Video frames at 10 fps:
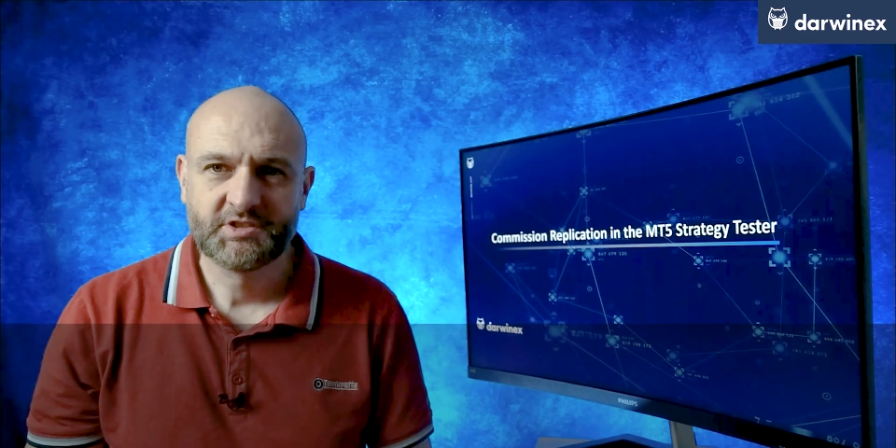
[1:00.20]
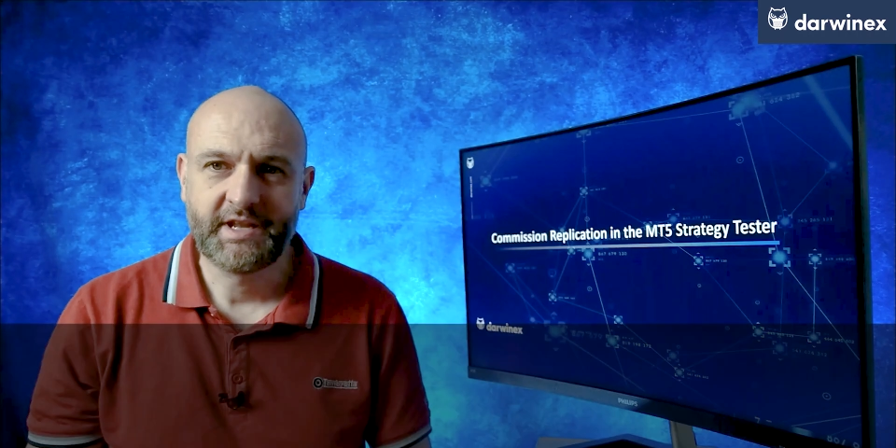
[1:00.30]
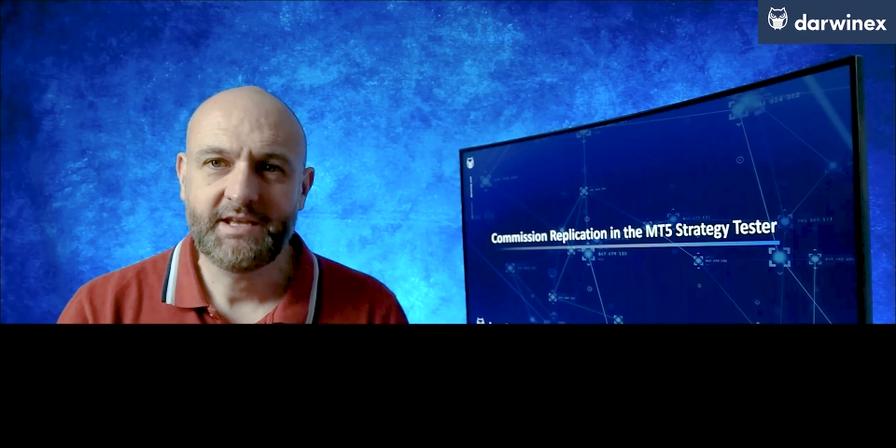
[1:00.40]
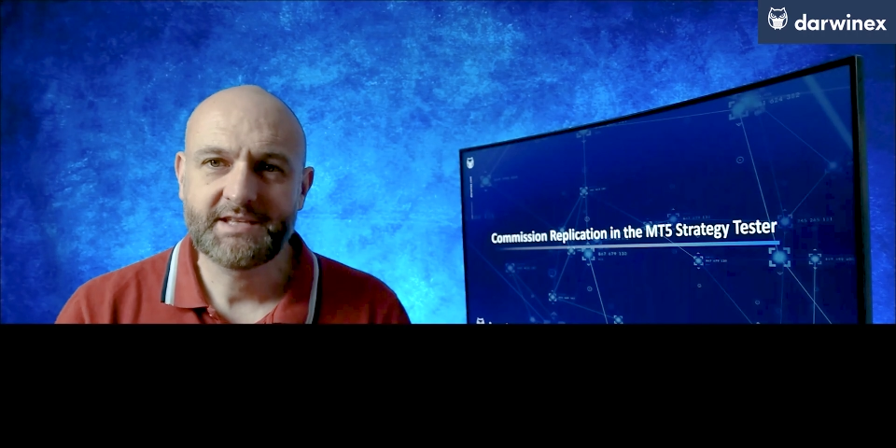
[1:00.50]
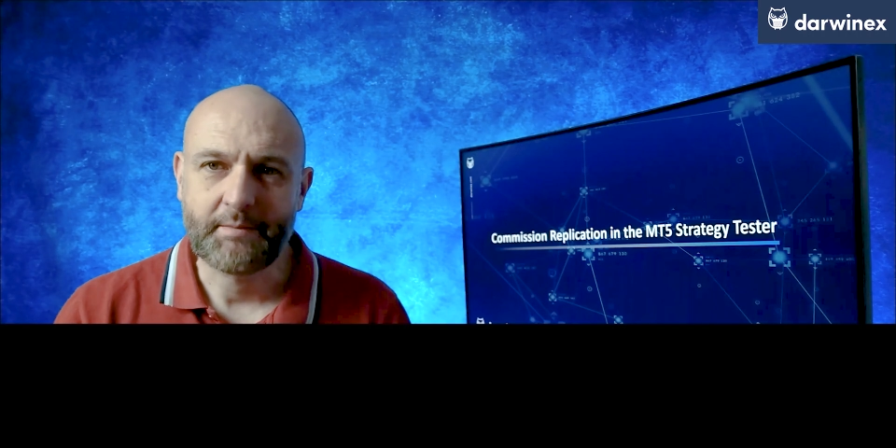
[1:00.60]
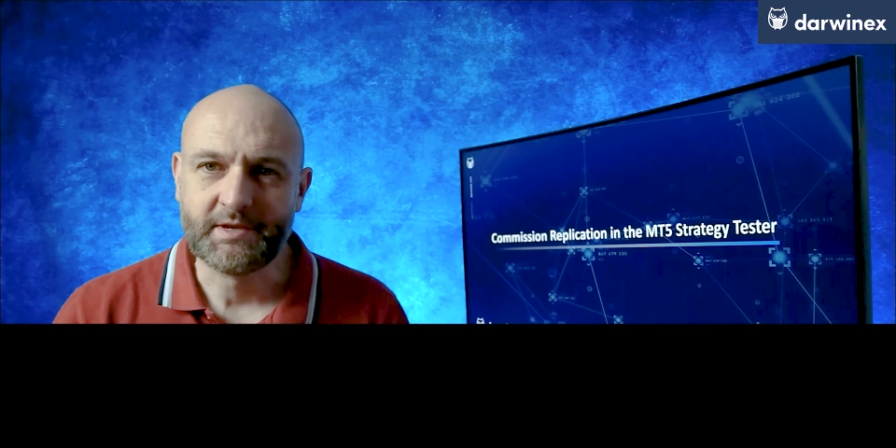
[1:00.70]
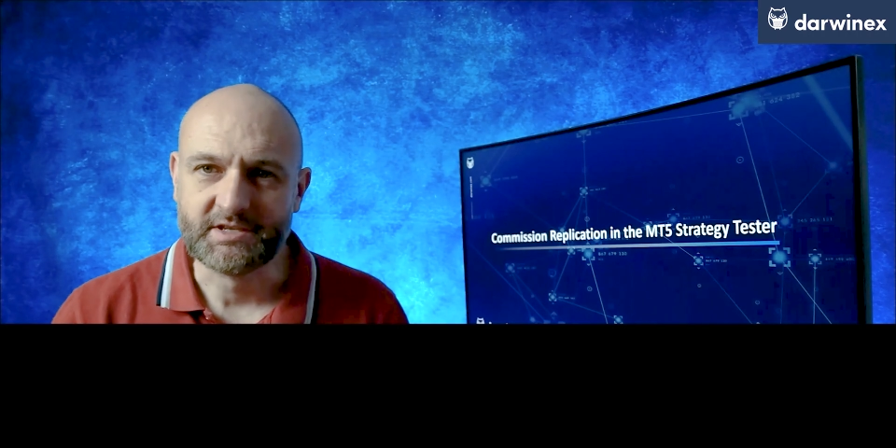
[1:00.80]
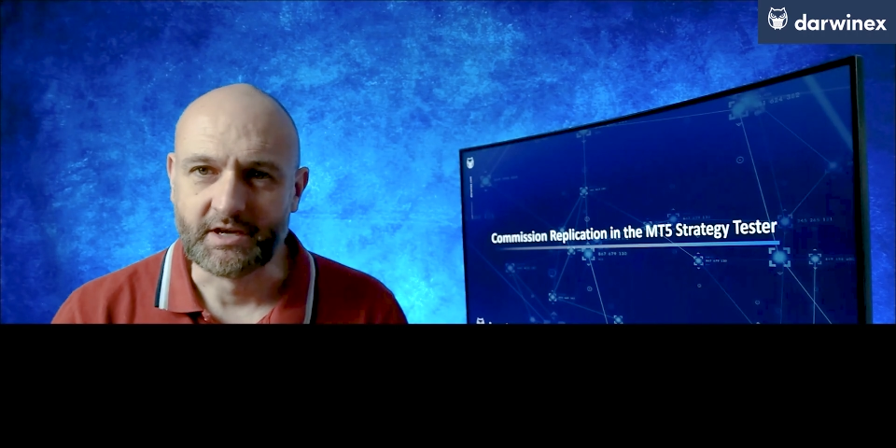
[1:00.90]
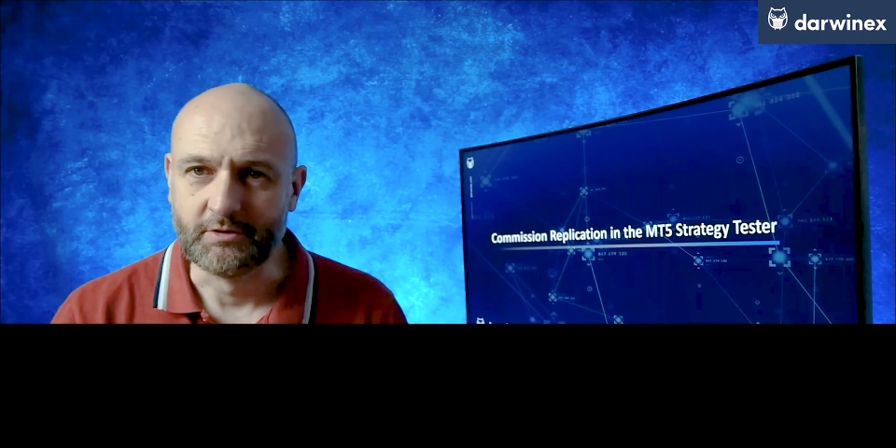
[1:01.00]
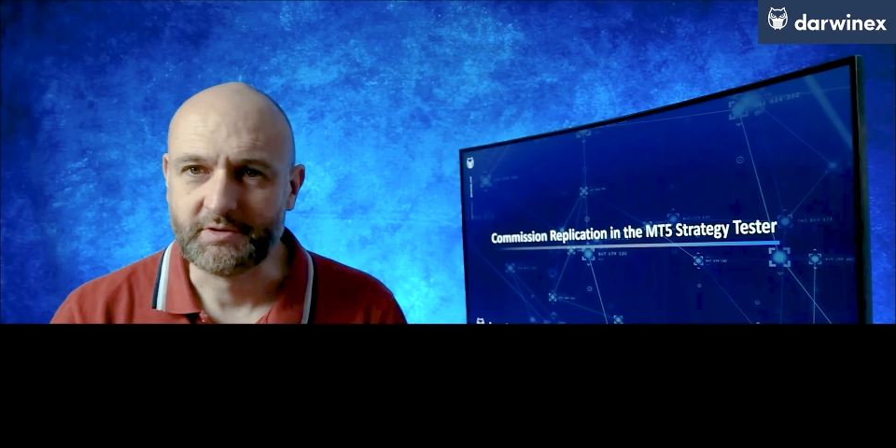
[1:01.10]
Today's
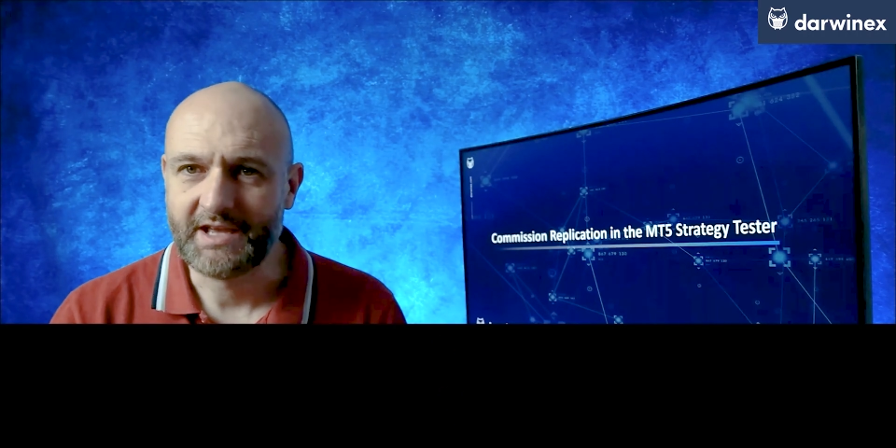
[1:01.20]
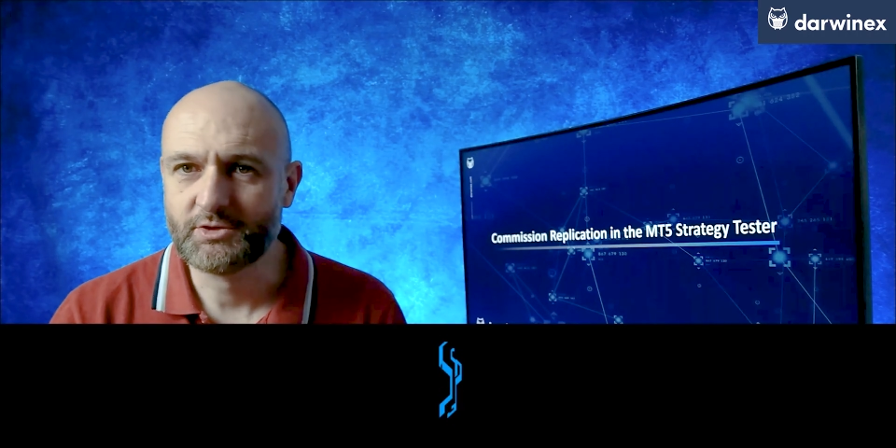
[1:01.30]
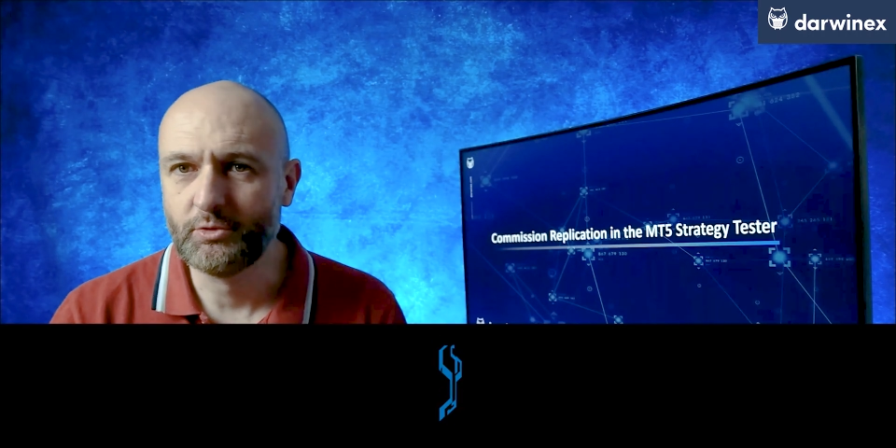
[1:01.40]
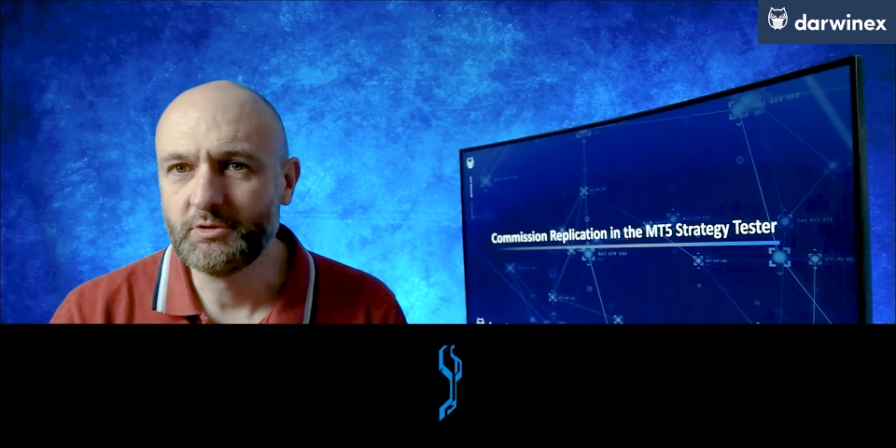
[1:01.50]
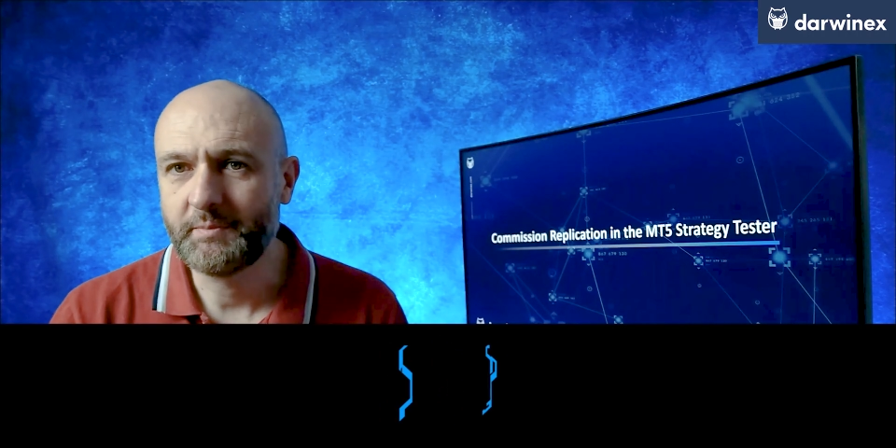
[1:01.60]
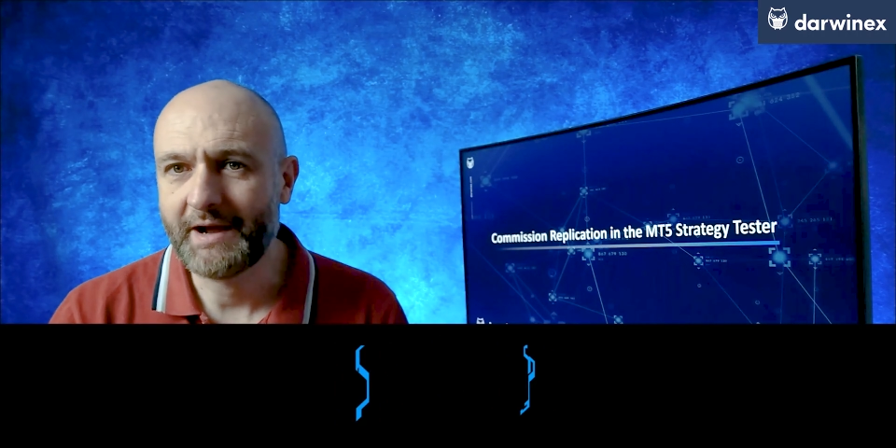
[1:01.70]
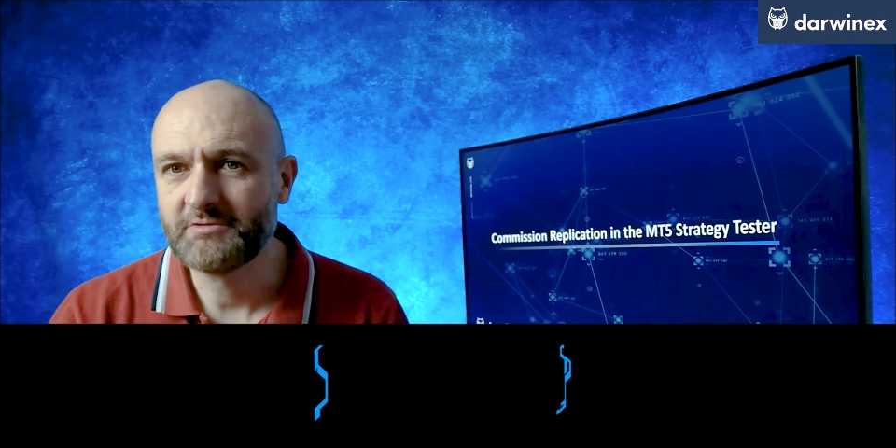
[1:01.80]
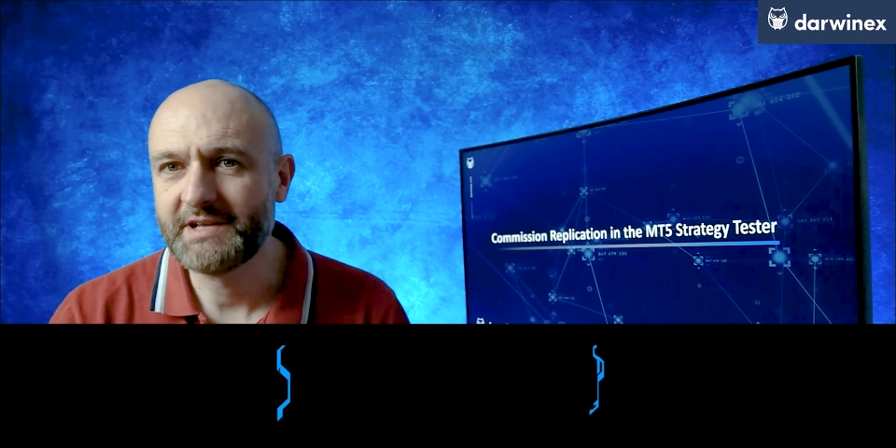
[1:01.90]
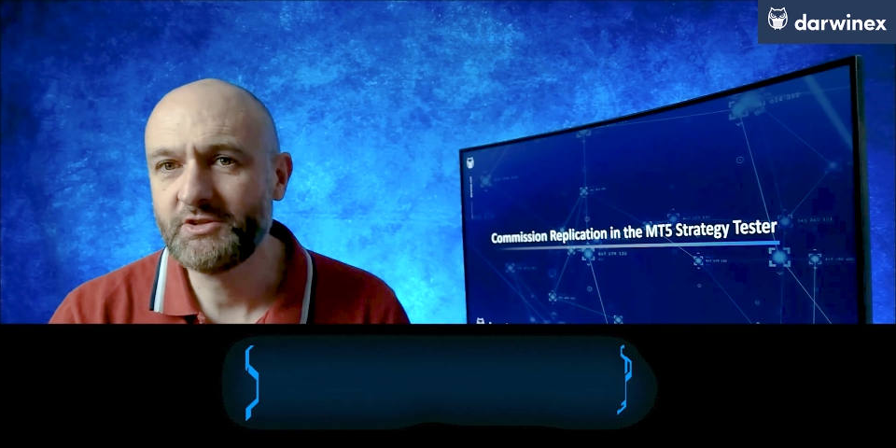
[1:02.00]
episode is all about